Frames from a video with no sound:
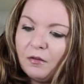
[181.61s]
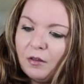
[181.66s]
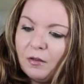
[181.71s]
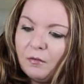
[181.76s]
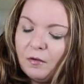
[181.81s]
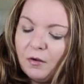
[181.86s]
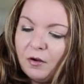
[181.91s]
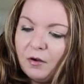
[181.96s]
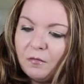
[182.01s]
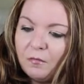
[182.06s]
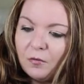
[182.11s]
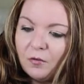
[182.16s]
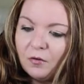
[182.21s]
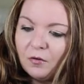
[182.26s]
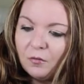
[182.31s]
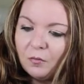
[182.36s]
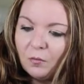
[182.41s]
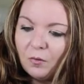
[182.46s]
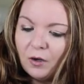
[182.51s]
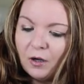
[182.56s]
so the very
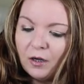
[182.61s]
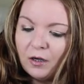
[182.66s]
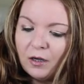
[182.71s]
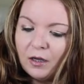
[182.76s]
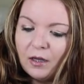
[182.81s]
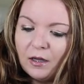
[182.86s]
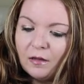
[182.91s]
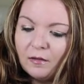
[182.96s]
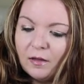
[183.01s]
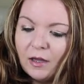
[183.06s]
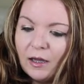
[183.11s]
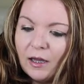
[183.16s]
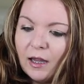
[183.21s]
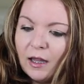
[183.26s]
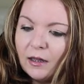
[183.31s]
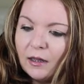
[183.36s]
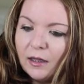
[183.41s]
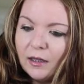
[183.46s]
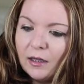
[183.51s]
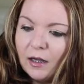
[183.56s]
first one is a
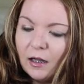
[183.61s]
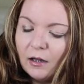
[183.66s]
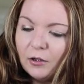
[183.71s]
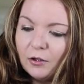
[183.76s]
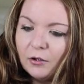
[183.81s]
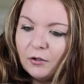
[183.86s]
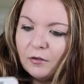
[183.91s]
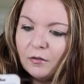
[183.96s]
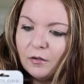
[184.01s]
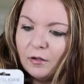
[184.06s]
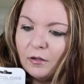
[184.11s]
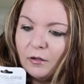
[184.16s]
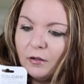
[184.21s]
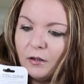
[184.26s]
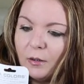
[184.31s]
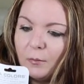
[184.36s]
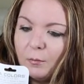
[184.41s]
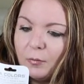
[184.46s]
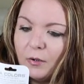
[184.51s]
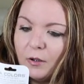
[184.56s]
LA Colors
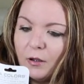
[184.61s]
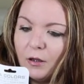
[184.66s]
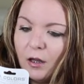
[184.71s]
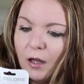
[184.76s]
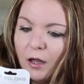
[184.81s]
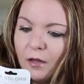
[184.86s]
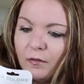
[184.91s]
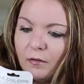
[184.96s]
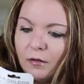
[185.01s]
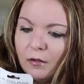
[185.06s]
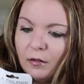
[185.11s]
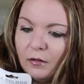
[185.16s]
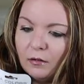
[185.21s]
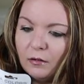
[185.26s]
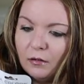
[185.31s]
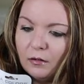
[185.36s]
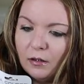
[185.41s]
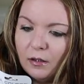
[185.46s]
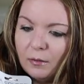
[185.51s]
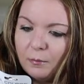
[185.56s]
Lip Gloss
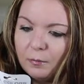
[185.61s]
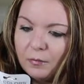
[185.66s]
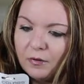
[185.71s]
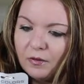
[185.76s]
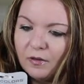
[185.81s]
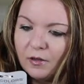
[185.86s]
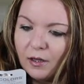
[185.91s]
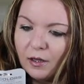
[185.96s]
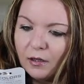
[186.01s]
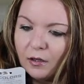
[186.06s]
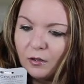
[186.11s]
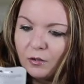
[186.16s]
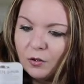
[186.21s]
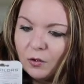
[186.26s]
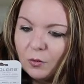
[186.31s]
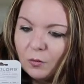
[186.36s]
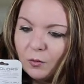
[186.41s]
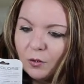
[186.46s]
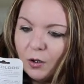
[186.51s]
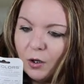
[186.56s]
Lipstick
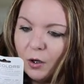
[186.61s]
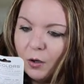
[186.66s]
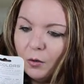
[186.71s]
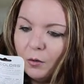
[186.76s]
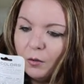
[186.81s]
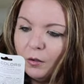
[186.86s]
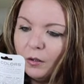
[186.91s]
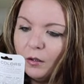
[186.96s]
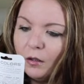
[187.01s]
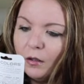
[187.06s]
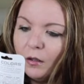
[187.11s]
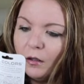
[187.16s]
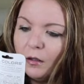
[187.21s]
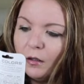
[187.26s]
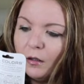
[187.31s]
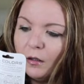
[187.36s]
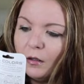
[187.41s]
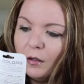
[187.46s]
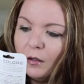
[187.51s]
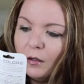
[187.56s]
Duo.
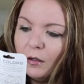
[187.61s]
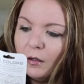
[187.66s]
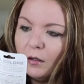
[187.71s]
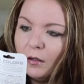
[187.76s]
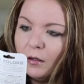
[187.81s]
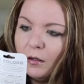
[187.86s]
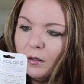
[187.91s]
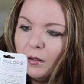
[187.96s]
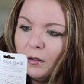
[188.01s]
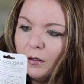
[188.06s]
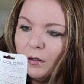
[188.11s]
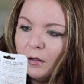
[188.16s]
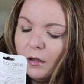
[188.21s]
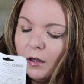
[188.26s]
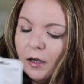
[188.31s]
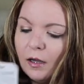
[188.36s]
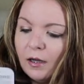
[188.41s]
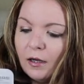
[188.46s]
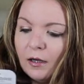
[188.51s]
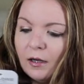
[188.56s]

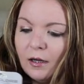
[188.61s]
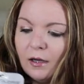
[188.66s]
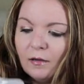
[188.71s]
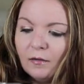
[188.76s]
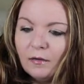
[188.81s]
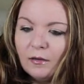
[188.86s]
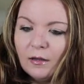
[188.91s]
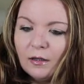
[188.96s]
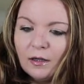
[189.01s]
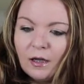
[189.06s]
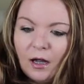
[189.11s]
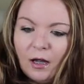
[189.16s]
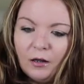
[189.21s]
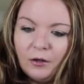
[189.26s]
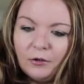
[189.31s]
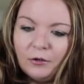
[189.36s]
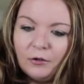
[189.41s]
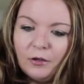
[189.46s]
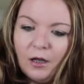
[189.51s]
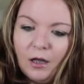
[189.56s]
And it is in the
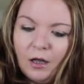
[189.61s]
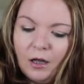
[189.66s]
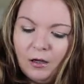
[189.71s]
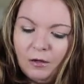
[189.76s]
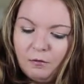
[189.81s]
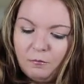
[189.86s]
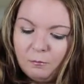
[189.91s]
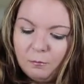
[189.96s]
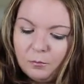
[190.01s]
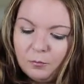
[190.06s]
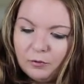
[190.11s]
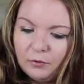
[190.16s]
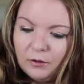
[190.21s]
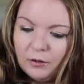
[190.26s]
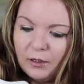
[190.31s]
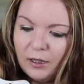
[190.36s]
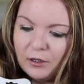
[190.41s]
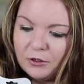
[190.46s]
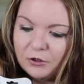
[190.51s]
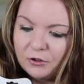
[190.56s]
color of
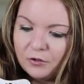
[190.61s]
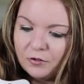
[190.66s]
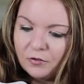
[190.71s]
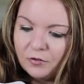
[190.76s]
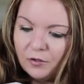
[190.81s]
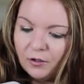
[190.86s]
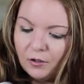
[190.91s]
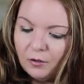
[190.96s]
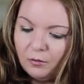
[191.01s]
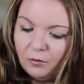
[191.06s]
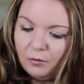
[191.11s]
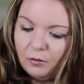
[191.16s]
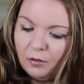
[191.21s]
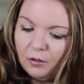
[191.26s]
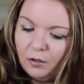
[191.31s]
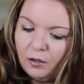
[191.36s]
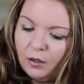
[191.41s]
Pleasure. So